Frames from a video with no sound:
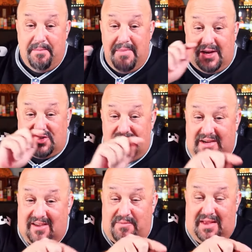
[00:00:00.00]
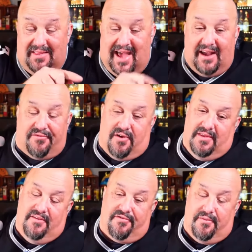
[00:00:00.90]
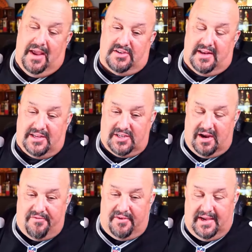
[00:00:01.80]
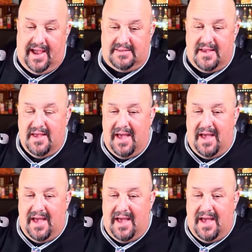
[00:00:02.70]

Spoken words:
Make sure you give me a like for all the information I shared for you guys.